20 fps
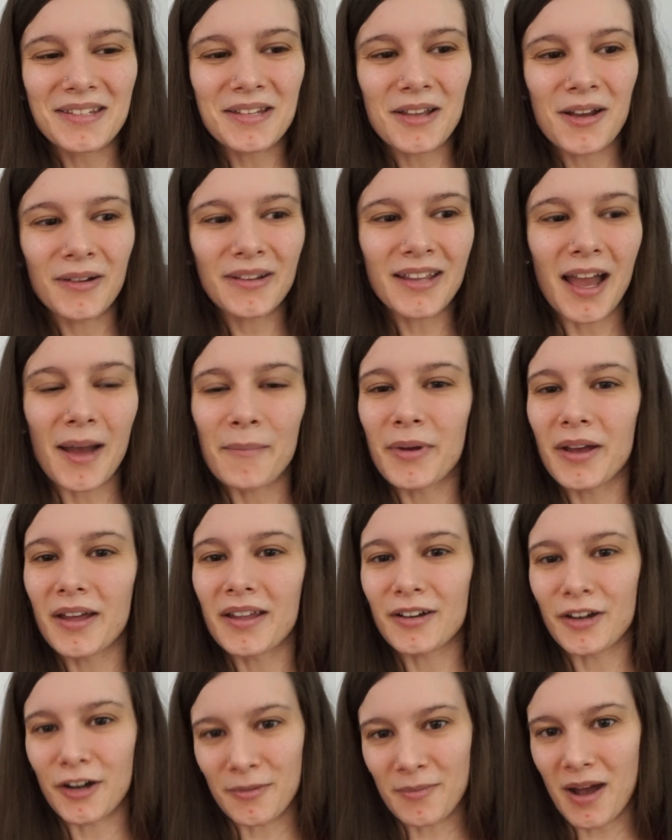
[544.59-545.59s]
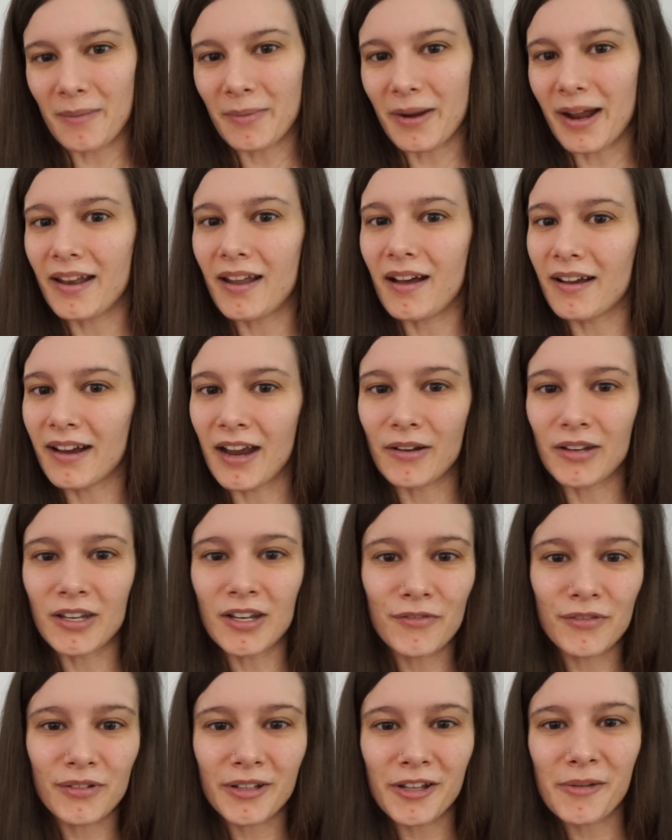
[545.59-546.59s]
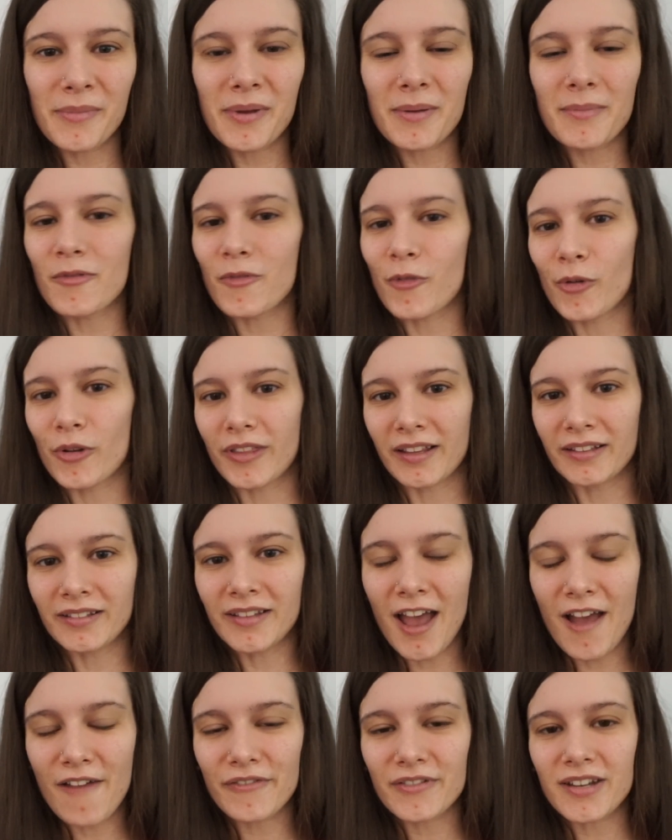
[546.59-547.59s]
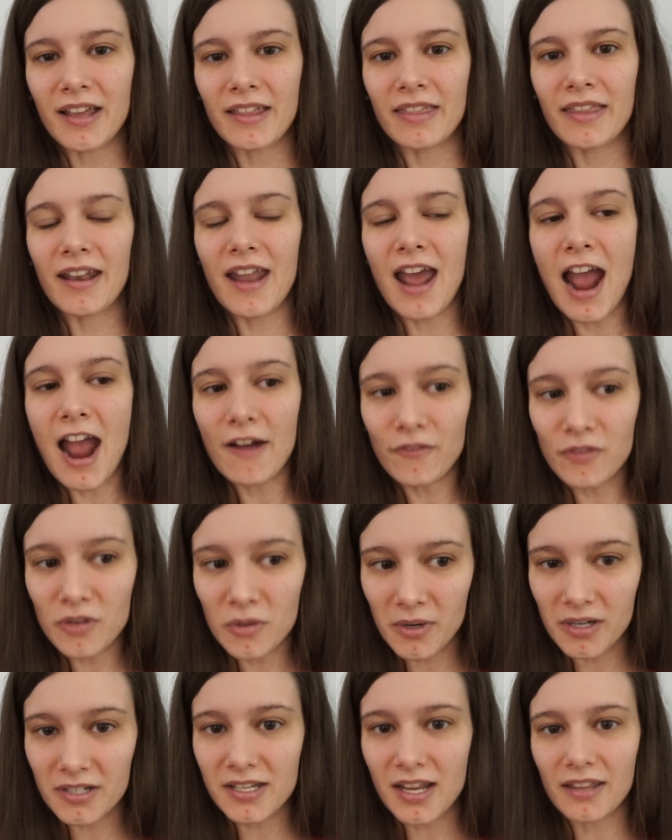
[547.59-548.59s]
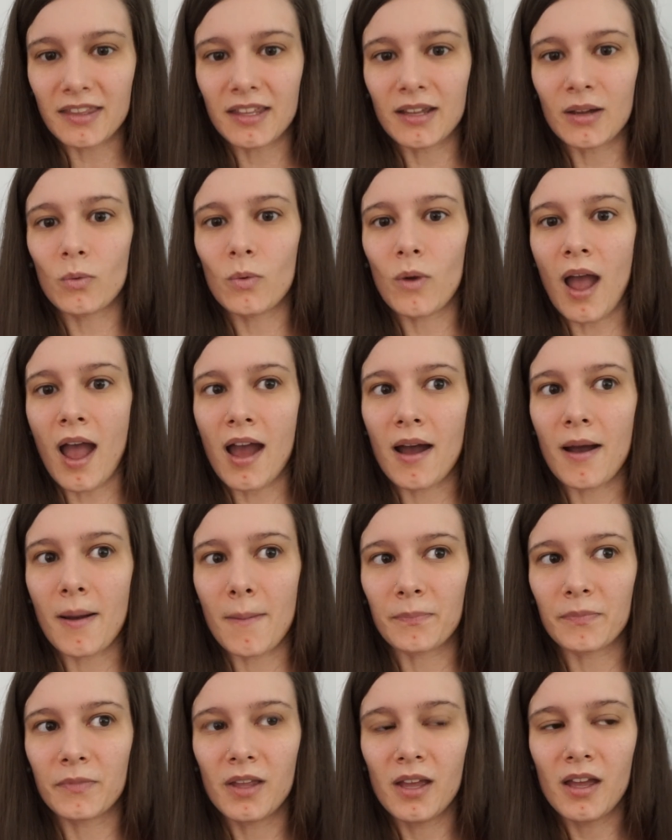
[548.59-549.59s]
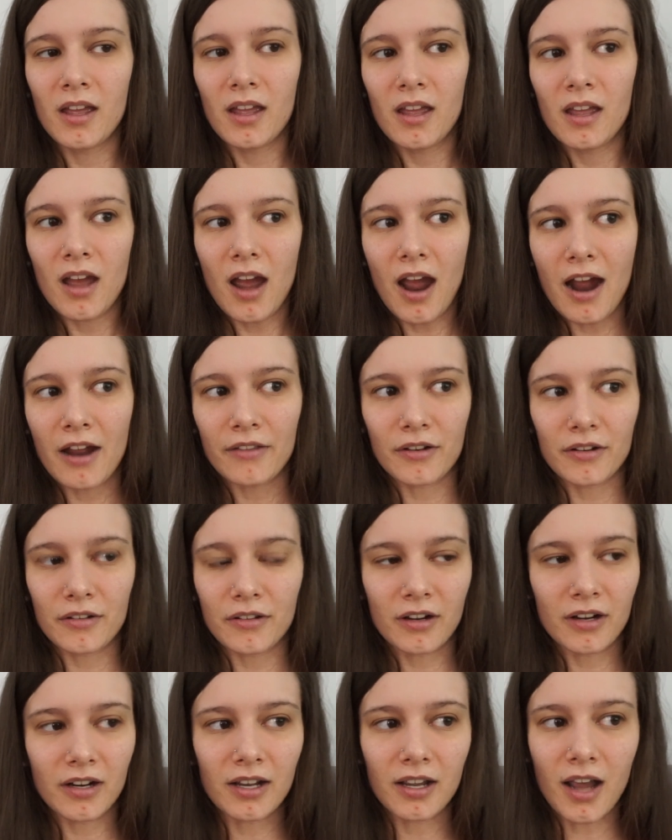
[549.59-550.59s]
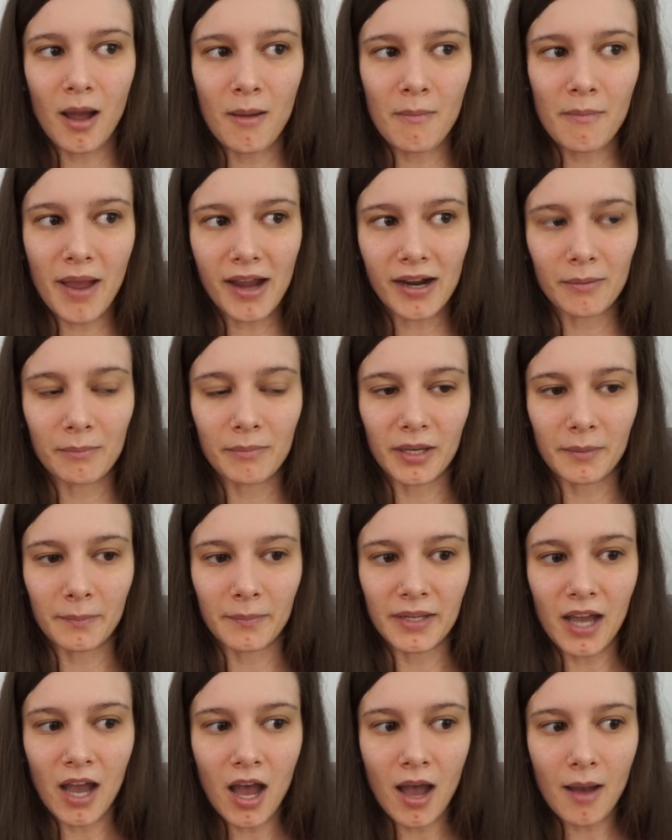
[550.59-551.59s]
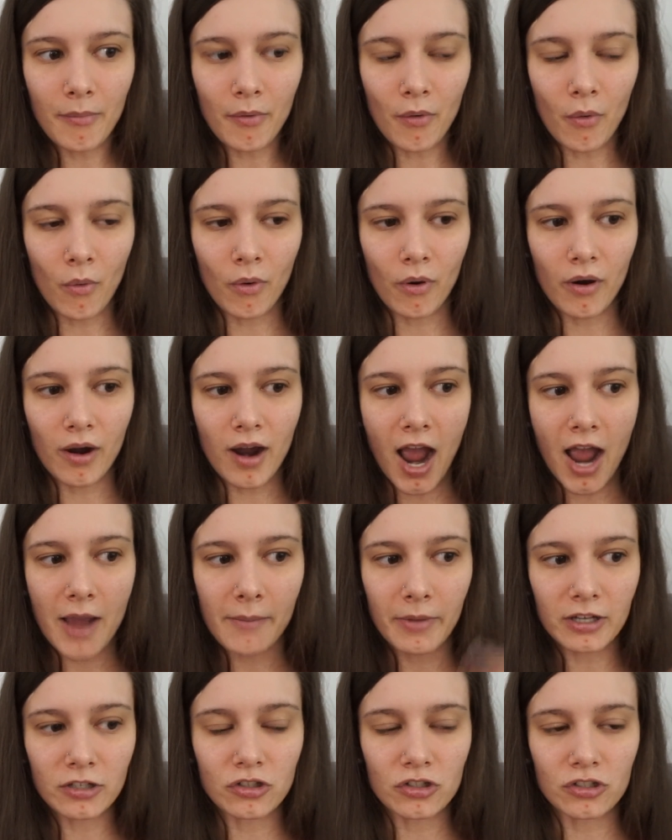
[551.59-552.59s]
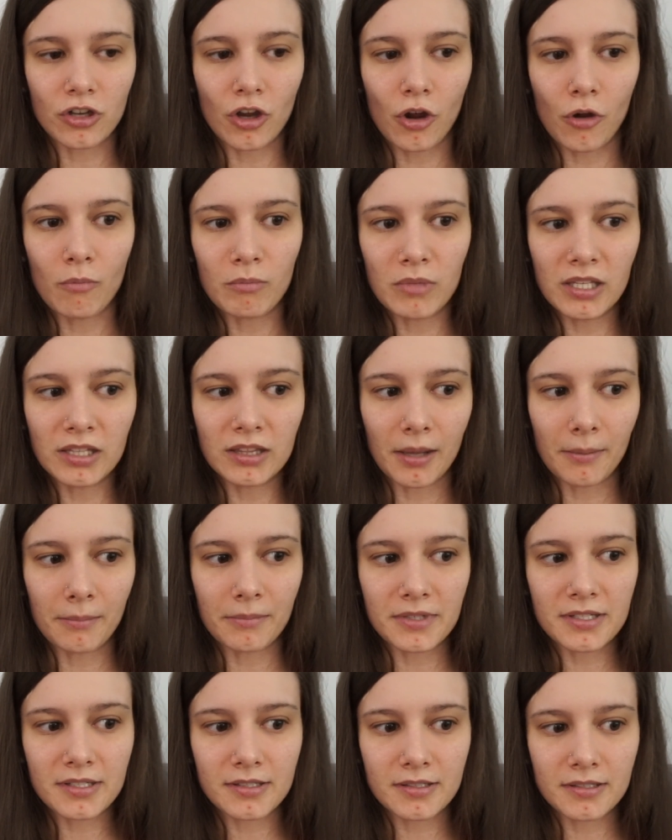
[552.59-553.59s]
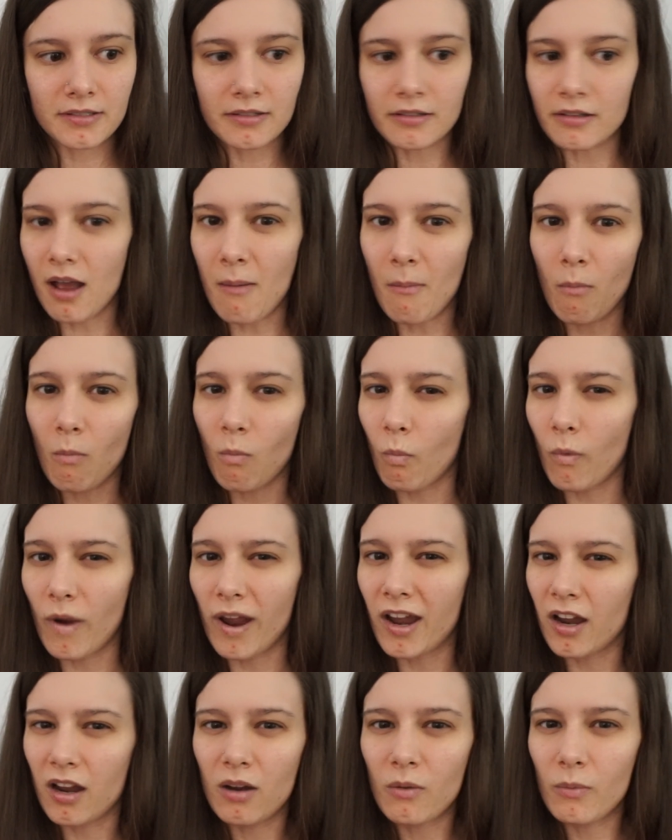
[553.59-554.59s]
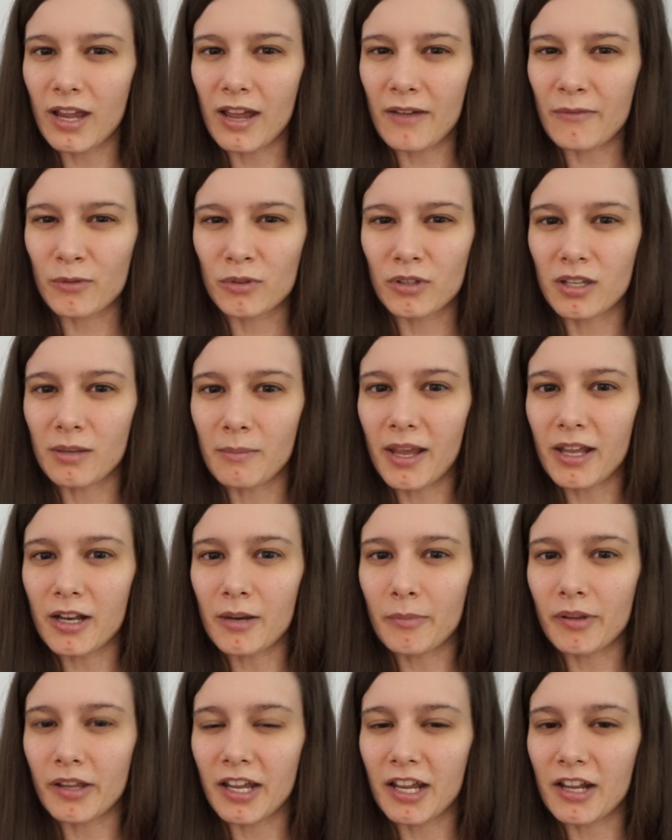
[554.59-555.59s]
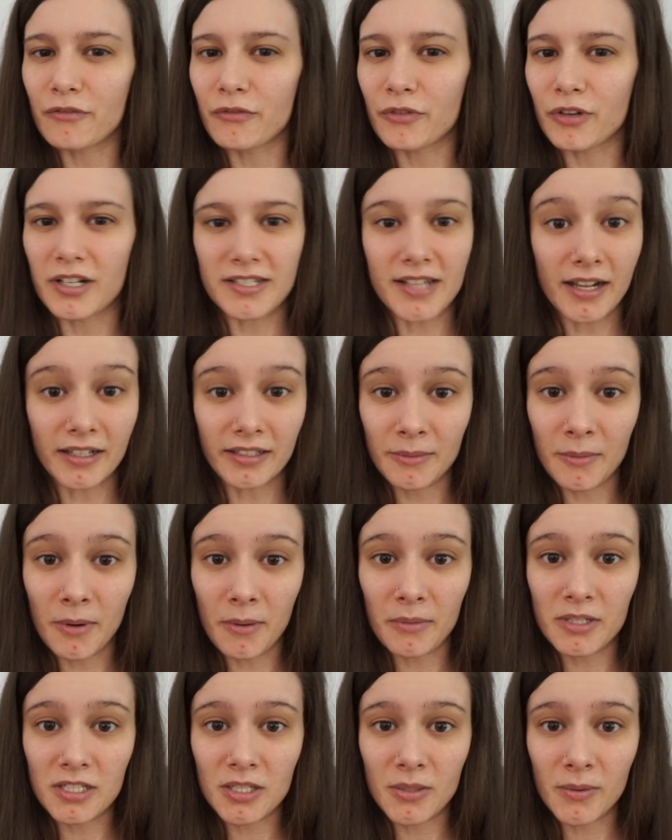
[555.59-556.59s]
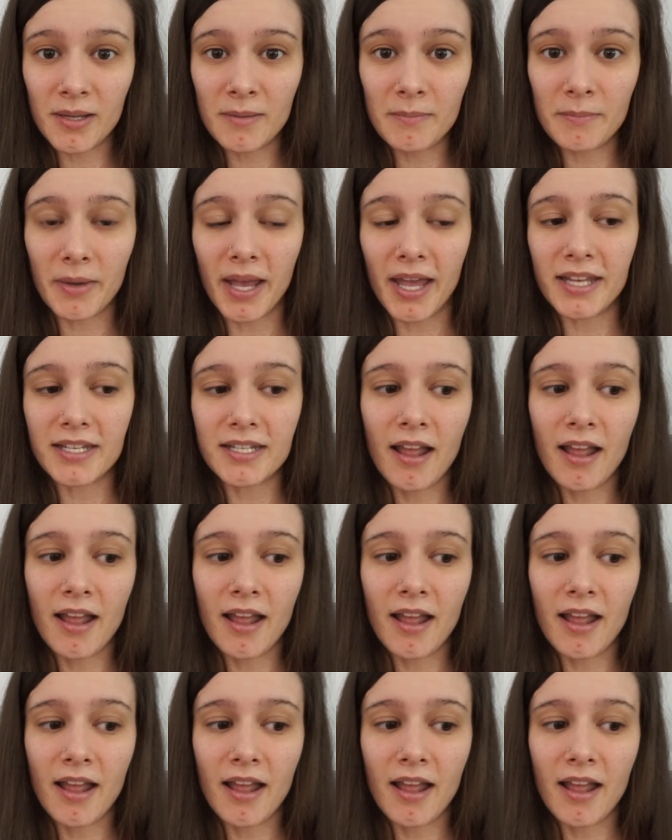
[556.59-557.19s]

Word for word: so yeah, but her mom kind of hung out here for a little bit before they left, and then afterwards I think um either they're gonna come back and pick me up, or I might just go meet them somewhere. We haven't really made a plan for exactly what we're doing, but